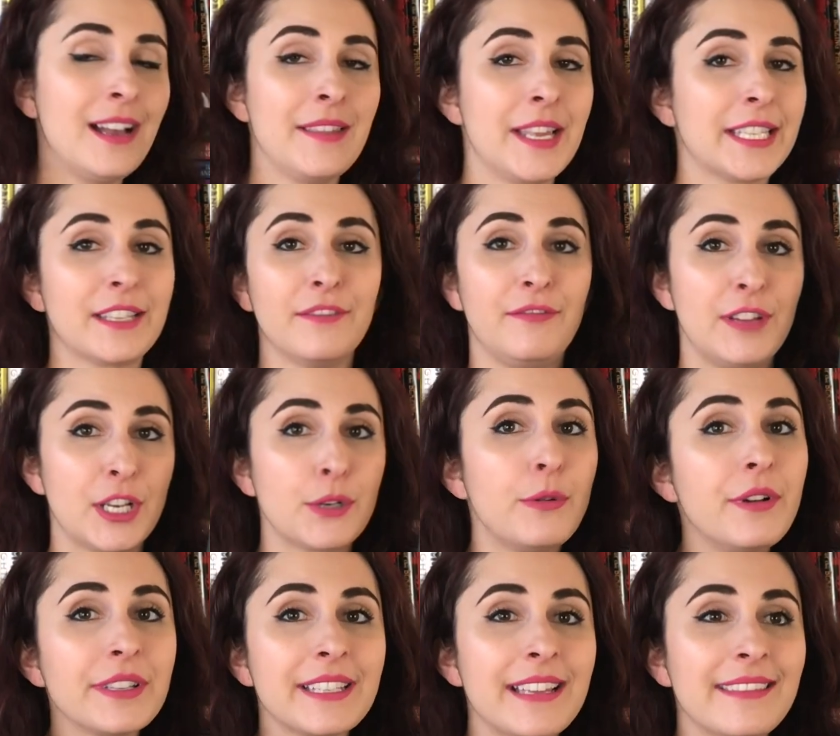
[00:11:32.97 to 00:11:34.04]
This the
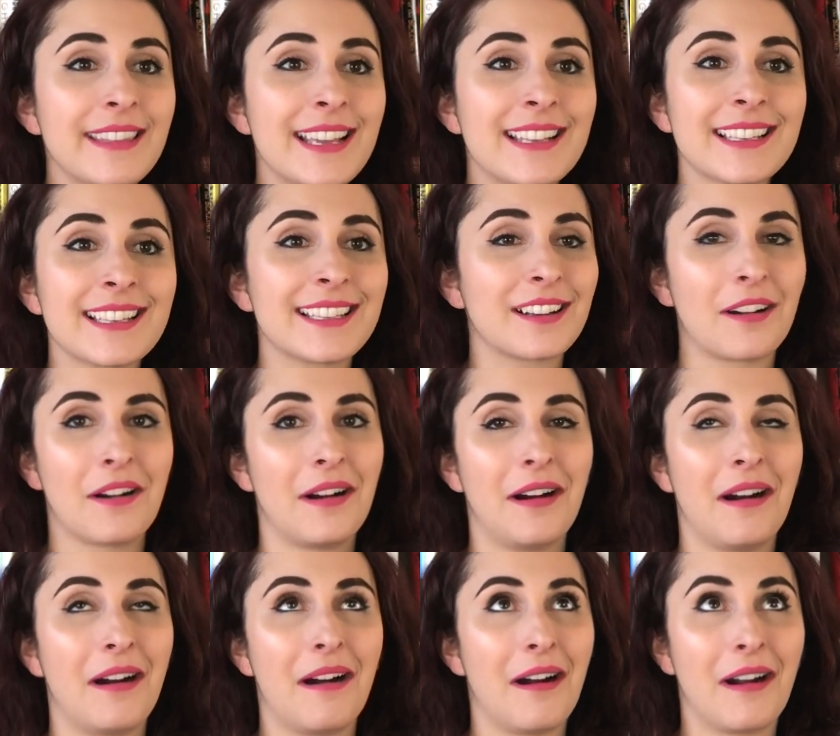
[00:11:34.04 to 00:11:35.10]
visuals in this
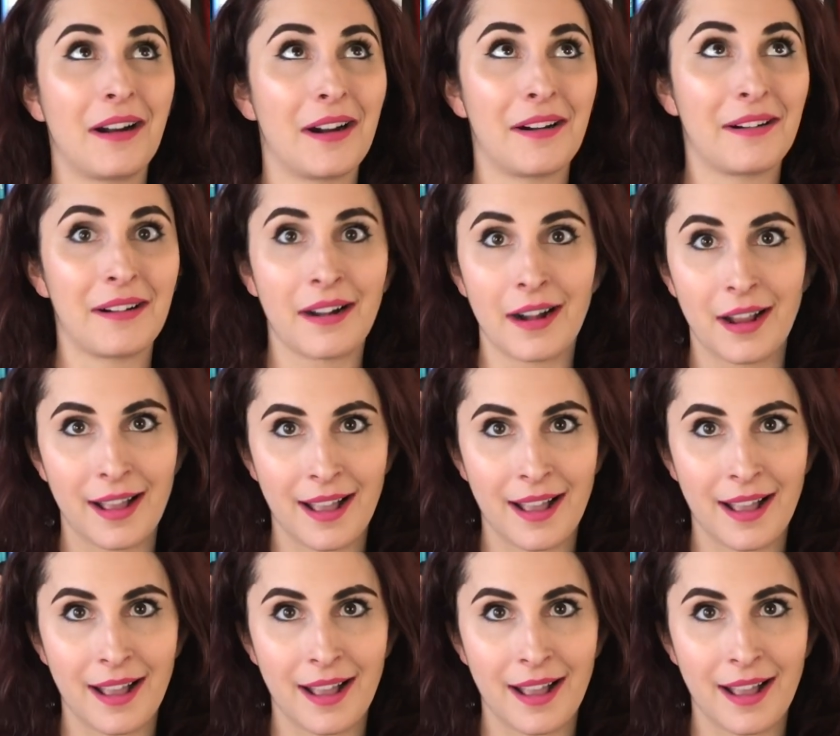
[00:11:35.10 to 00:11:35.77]
are